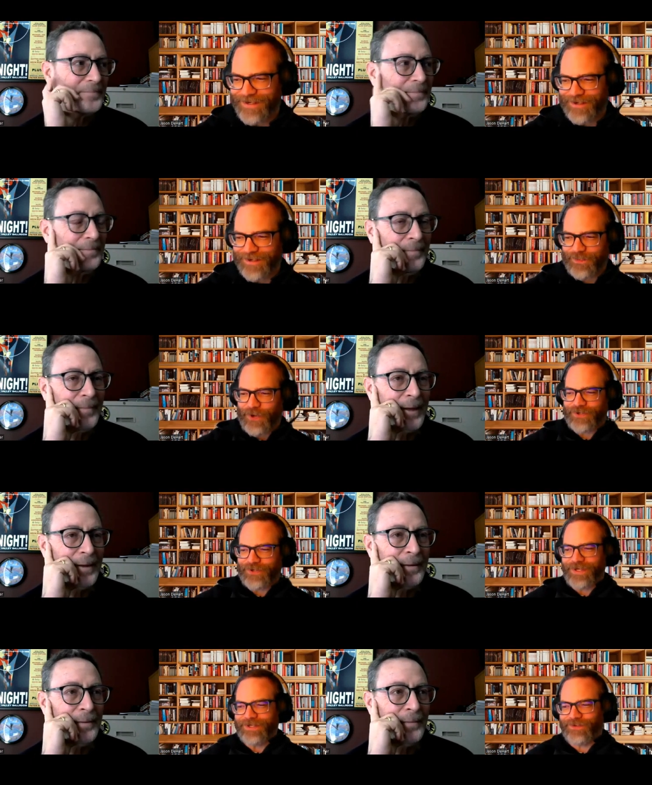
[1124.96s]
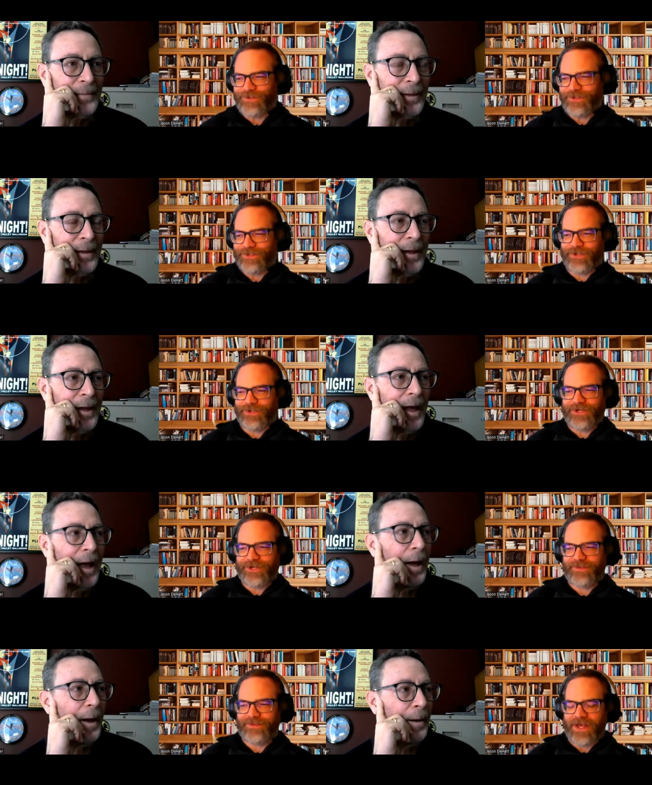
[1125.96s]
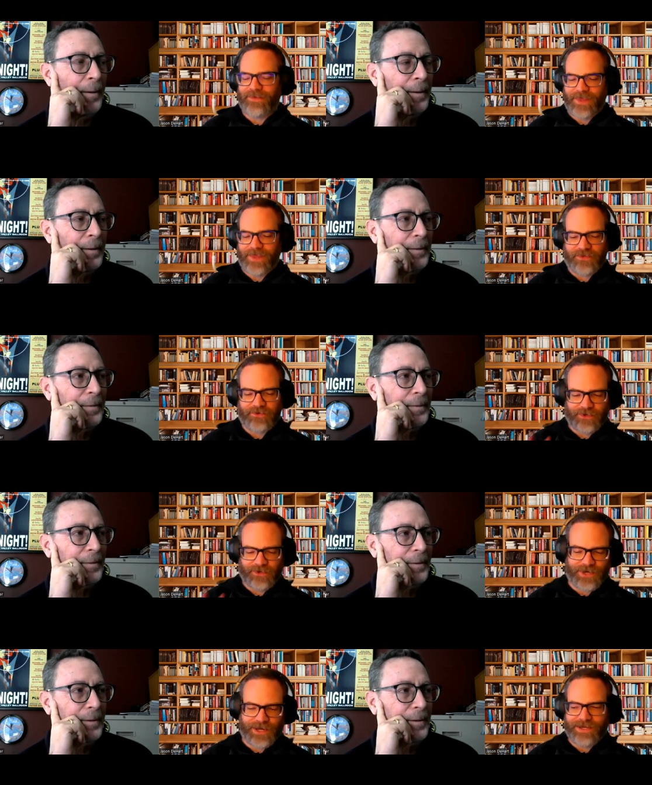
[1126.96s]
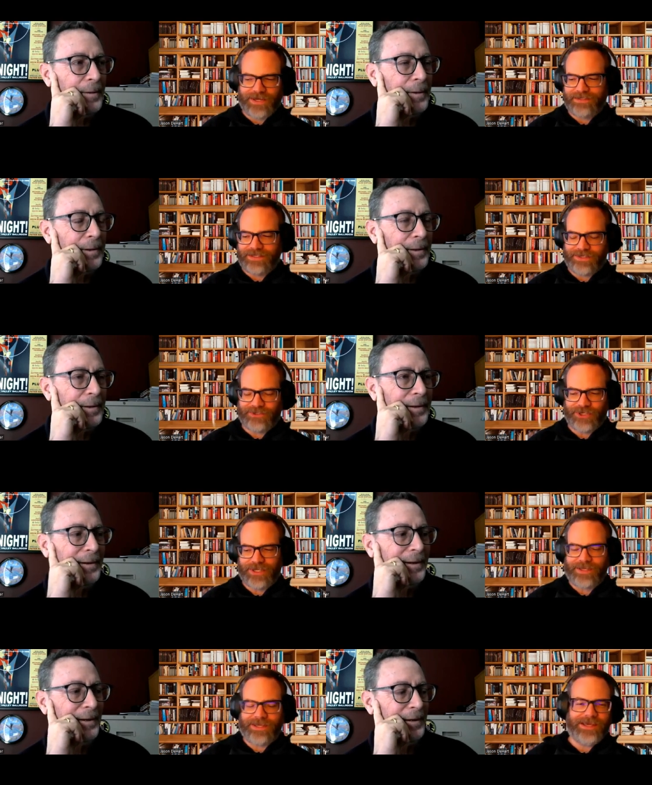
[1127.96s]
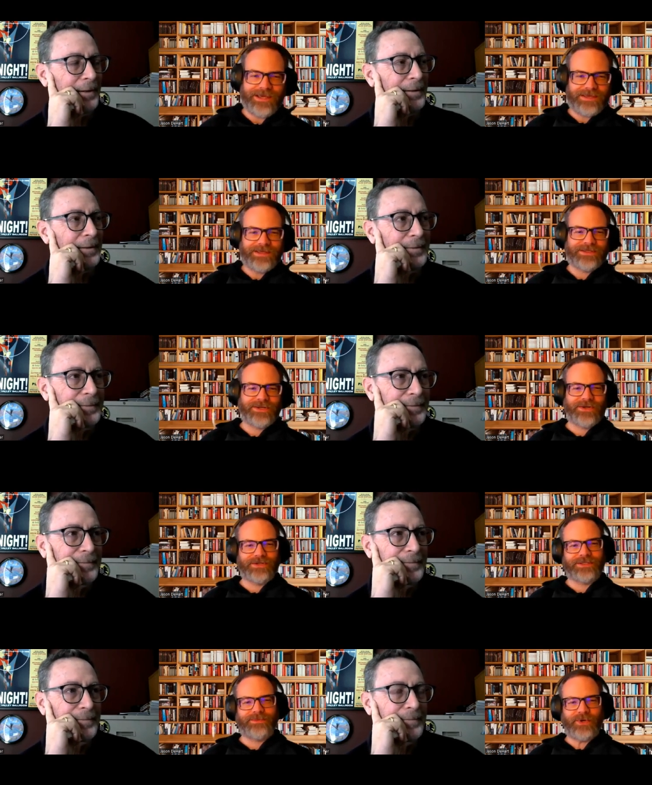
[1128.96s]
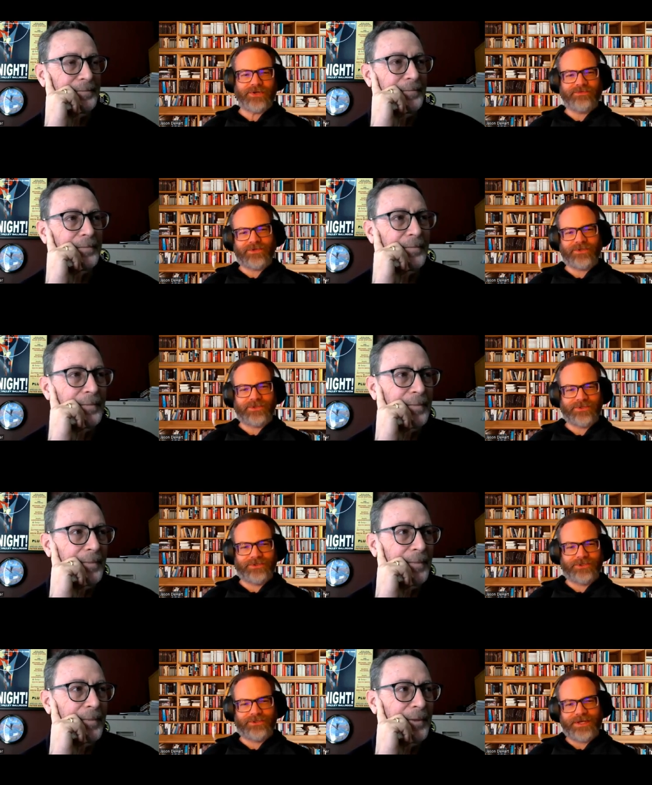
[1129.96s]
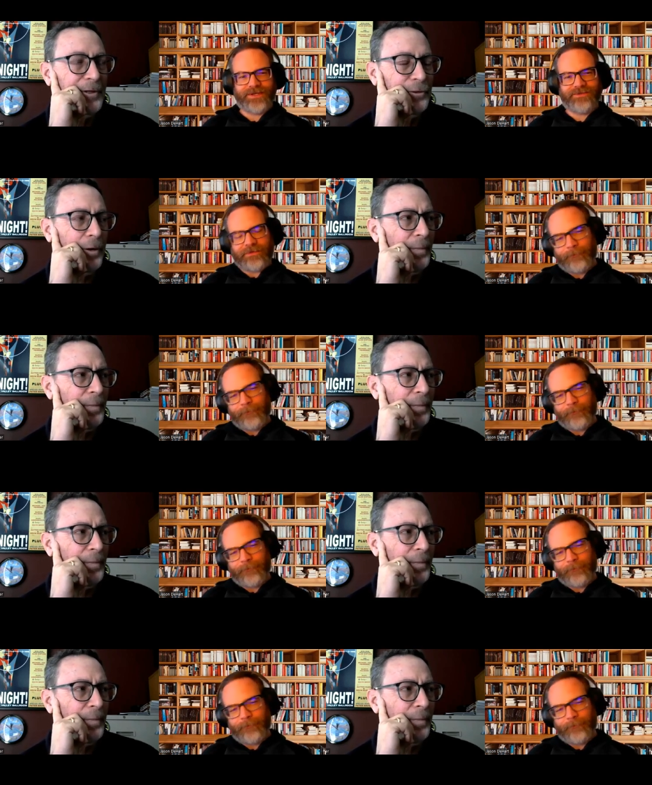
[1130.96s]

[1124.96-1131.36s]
Speaker 1: uh, part of that as well so curious about the author and creating teaching that's currently part of your your life